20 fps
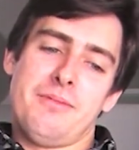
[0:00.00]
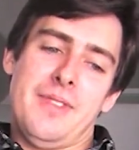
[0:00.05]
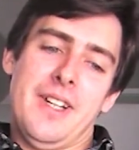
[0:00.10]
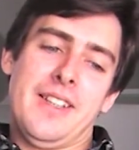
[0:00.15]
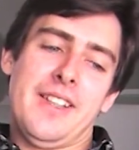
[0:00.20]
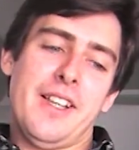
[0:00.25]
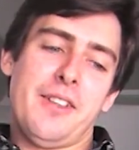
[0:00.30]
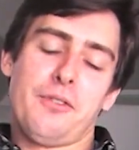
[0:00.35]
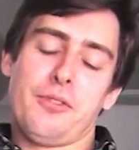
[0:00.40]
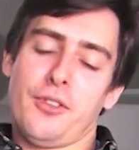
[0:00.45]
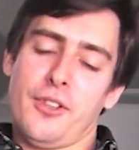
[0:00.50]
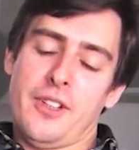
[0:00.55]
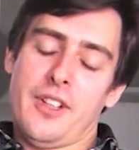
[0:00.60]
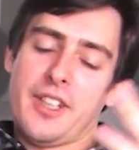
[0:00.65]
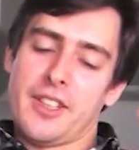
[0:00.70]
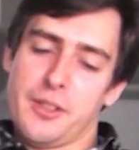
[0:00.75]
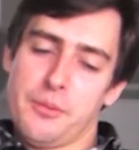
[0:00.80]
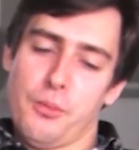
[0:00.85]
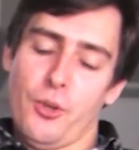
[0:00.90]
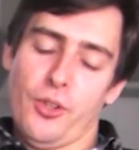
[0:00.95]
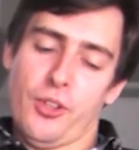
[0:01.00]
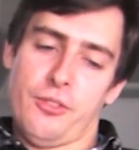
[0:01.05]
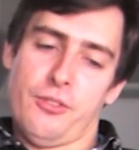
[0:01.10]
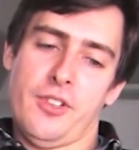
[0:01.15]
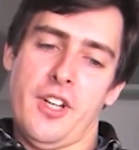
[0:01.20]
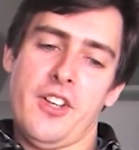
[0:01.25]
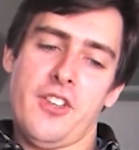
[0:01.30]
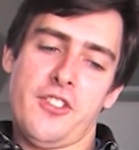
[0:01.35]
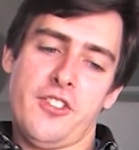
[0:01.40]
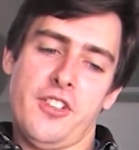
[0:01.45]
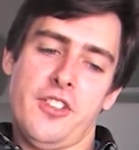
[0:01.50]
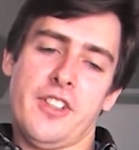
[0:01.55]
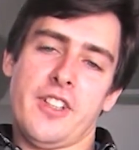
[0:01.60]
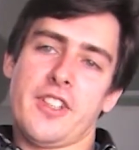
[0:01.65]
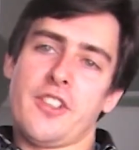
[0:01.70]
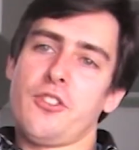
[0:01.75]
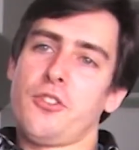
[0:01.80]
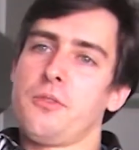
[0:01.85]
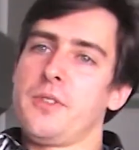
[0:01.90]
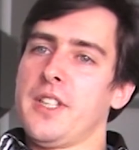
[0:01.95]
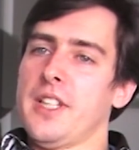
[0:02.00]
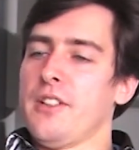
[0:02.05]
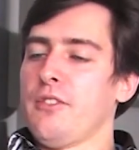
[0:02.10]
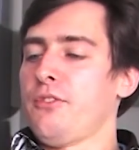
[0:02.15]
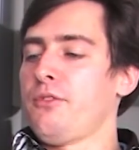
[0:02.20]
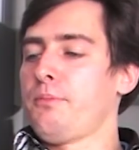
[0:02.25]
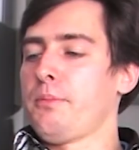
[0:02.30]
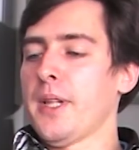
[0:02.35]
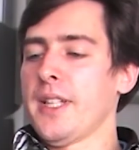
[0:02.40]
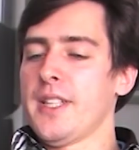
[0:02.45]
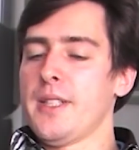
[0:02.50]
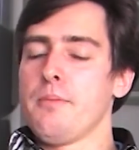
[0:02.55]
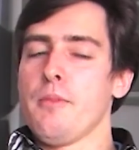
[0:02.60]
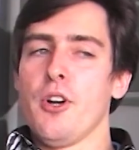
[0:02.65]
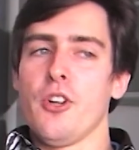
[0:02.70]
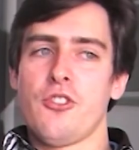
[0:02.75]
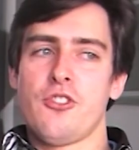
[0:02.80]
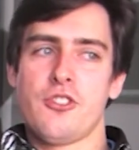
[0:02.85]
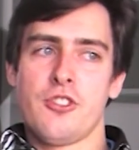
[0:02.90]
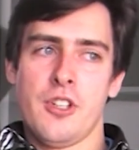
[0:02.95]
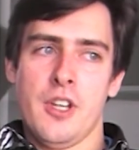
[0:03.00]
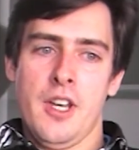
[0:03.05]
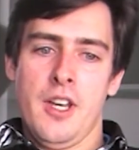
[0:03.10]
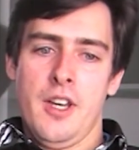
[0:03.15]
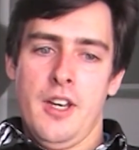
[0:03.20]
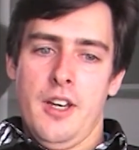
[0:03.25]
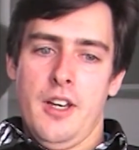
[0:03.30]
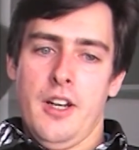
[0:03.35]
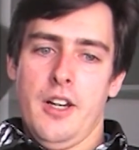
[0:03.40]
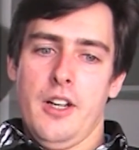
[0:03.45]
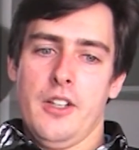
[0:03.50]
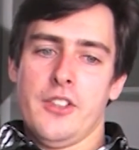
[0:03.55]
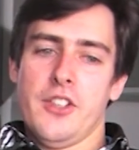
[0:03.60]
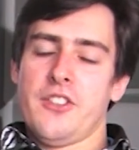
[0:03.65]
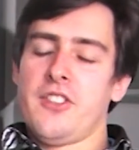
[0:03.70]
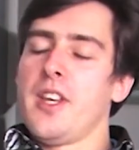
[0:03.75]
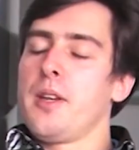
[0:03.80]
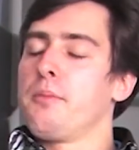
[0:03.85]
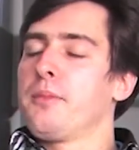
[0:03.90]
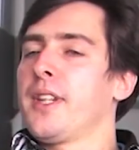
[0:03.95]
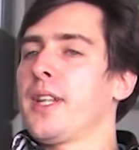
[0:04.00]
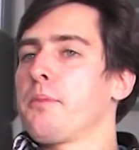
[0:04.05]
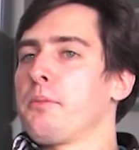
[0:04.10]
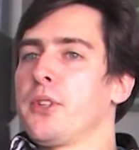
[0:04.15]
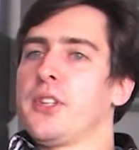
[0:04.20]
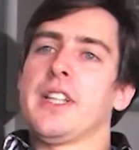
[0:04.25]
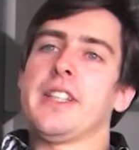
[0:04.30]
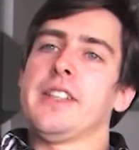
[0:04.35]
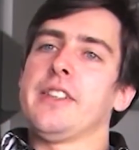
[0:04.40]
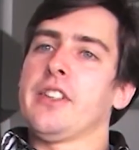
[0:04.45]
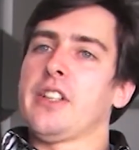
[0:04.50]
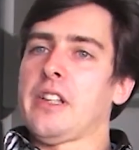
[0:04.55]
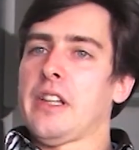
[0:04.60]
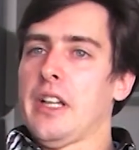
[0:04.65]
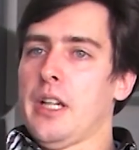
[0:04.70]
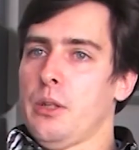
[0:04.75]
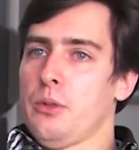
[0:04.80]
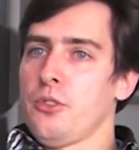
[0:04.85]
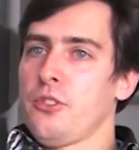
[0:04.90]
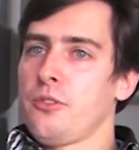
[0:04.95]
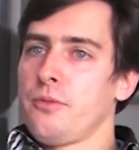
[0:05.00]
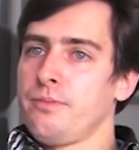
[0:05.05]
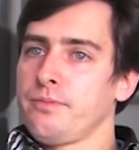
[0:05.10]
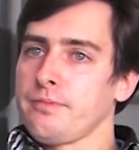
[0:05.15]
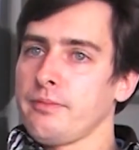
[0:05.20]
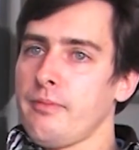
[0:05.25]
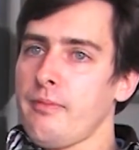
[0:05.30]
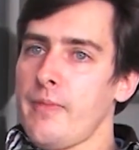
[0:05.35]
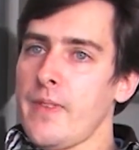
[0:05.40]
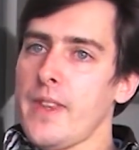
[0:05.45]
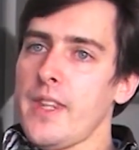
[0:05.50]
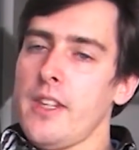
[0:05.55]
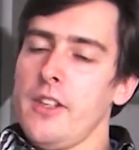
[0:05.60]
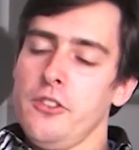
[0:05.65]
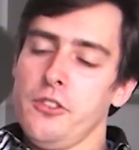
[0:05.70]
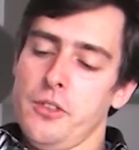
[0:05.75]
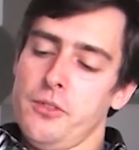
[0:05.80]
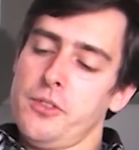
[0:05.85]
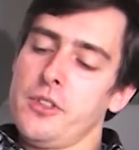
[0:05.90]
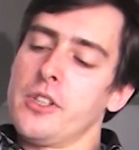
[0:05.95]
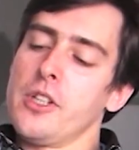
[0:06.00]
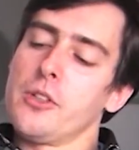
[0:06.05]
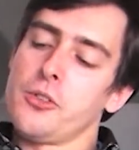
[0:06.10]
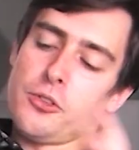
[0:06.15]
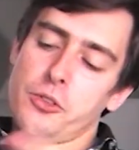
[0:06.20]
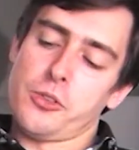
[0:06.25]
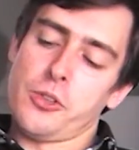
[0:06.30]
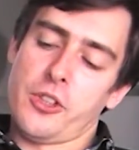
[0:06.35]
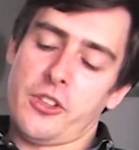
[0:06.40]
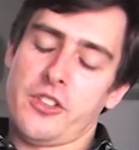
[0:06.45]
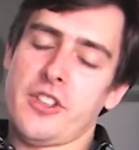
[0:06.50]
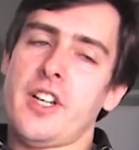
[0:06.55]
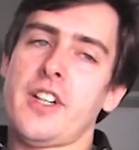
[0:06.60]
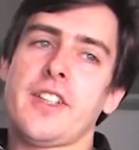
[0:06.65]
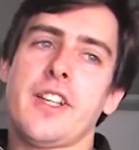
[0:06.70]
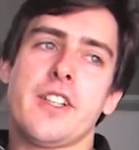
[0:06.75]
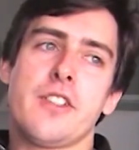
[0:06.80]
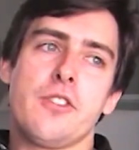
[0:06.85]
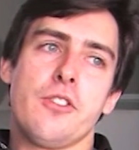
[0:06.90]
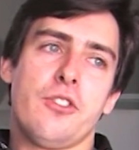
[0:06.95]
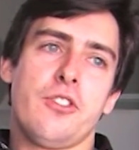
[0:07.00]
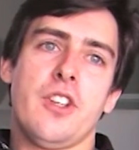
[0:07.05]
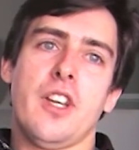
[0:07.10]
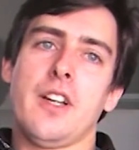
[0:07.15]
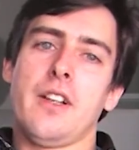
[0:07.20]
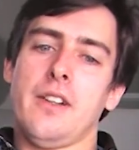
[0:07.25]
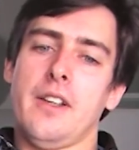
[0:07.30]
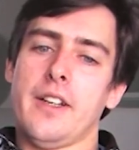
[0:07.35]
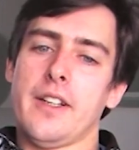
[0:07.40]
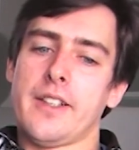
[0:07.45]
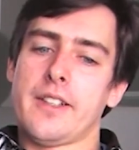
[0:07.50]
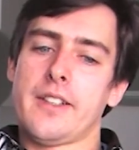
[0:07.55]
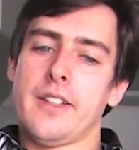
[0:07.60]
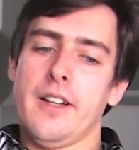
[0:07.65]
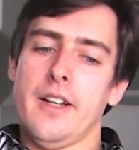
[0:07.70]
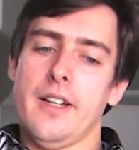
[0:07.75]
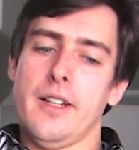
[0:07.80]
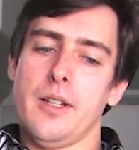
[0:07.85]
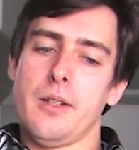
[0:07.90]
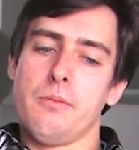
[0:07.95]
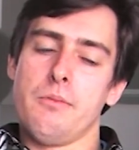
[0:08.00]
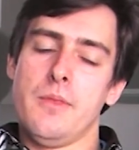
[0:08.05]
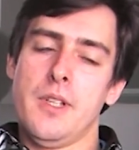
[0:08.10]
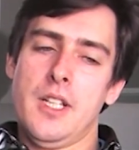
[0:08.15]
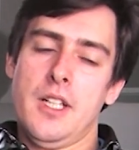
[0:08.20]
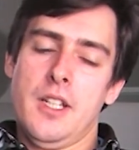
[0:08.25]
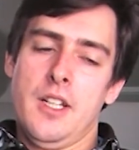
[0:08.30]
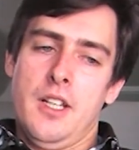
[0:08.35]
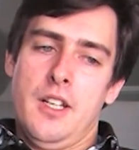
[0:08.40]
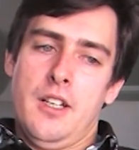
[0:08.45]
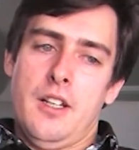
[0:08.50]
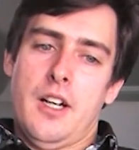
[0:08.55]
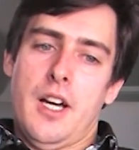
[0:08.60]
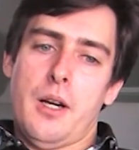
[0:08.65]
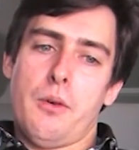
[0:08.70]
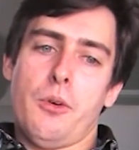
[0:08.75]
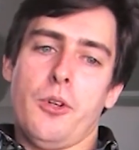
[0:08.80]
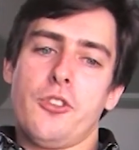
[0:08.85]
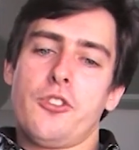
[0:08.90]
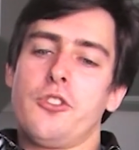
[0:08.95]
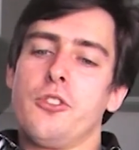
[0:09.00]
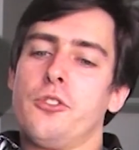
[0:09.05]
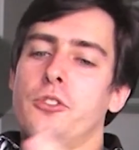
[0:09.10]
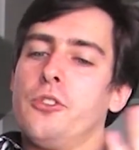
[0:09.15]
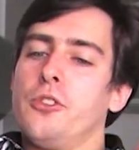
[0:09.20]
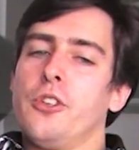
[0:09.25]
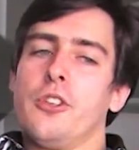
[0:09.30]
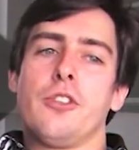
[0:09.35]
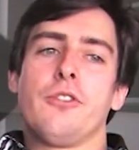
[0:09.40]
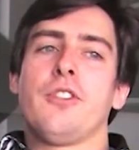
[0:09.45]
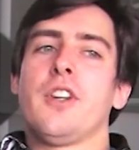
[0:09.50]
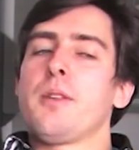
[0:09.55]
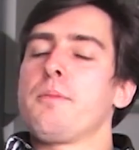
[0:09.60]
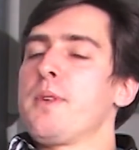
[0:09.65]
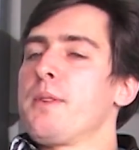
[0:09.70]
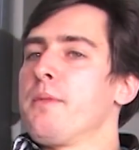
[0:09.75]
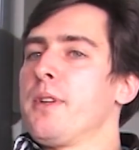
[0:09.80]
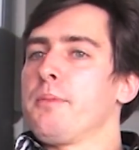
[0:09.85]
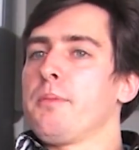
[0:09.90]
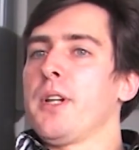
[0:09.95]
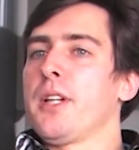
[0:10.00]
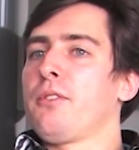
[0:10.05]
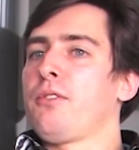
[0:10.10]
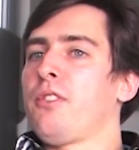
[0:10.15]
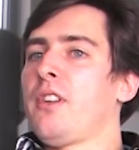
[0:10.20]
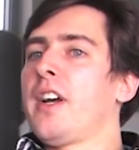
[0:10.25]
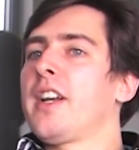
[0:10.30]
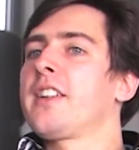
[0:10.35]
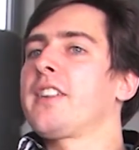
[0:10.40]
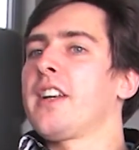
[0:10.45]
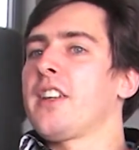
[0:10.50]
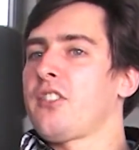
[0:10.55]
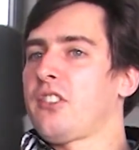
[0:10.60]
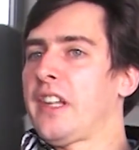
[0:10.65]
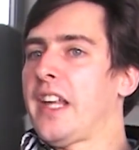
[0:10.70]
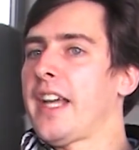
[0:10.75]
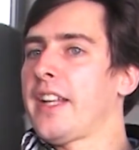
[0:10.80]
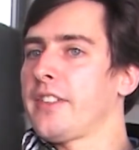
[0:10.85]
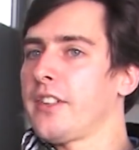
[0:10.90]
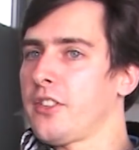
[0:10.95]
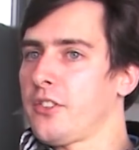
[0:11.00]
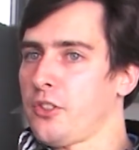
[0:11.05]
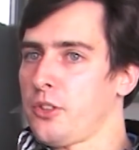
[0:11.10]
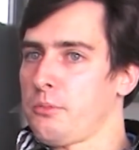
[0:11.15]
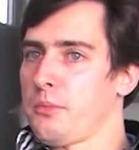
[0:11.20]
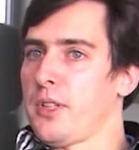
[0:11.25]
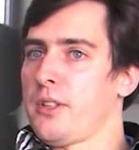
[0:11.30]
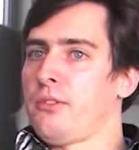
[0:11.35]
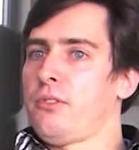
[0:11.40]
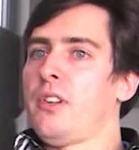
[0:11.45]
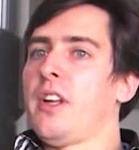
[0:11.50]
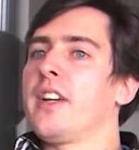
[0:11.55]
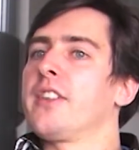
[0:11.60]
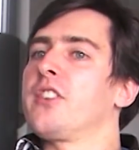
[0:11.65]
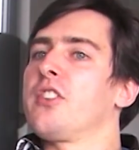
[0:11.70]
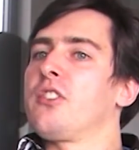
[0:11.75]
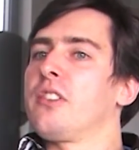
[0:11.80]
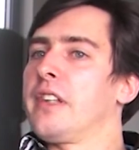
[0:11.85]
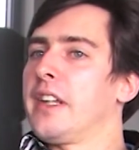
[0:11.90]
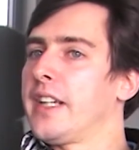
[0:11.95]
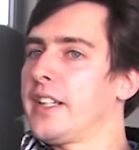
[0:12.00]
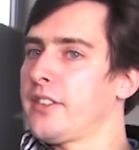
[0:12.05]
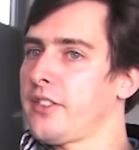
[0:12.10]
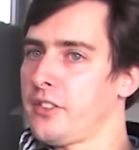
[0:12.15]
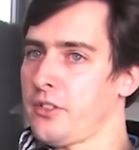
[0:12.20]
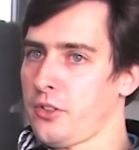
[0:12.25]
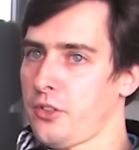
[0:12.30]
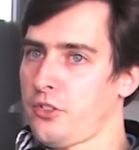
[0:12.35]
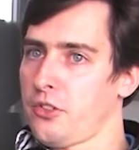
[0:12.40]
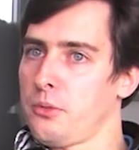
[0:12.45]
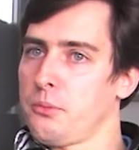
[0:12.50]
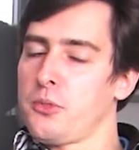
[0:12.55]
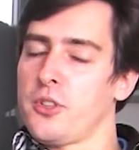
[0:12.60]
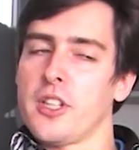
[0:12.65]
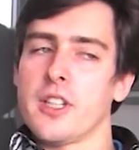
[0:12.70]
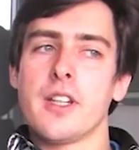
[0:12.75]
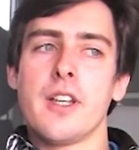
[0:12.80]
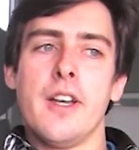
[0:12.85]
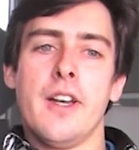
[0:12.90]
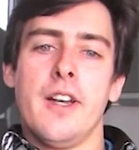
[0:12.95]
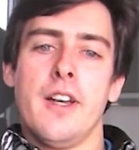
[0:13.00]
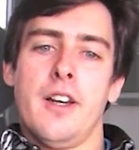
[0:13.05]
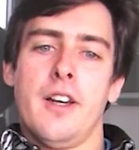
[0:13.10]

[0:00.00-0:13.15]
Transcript: And then for like the more advanced scenarios, we have pretty much the same thing, but then in the cloud. So if you go to Cortana and you say I want you to notify me when my flight has landed or my flight is late or something,